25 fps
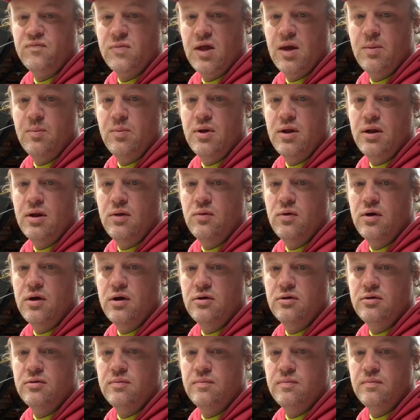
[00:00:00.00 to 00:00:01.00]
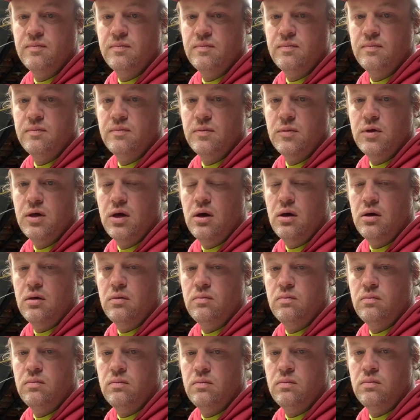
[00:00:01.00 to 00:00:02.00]
But anyways, yeah.
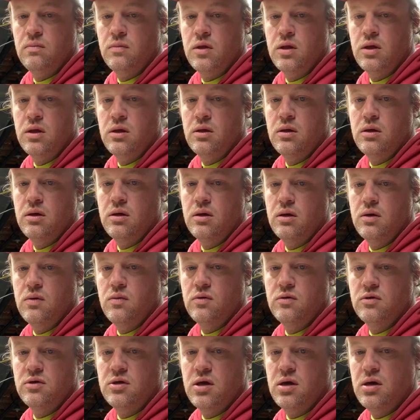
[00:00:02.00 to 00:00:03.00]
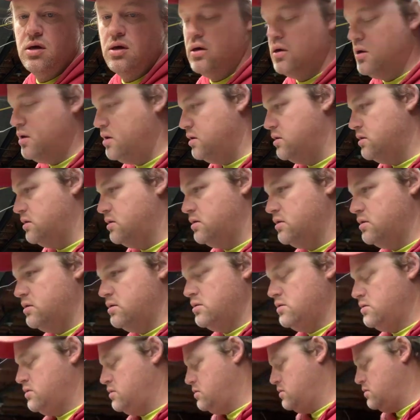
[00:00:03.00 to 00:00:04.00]
It was a
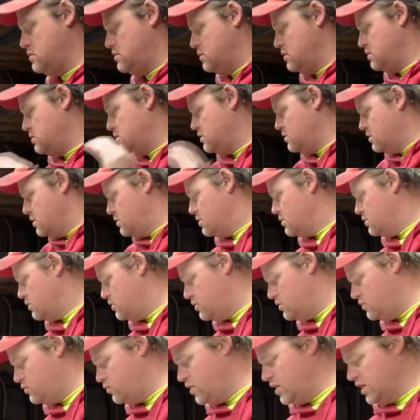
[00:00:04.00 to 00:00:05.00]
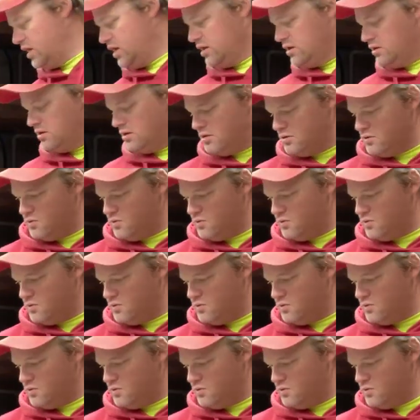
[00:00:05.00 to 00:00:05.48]
good weekend on the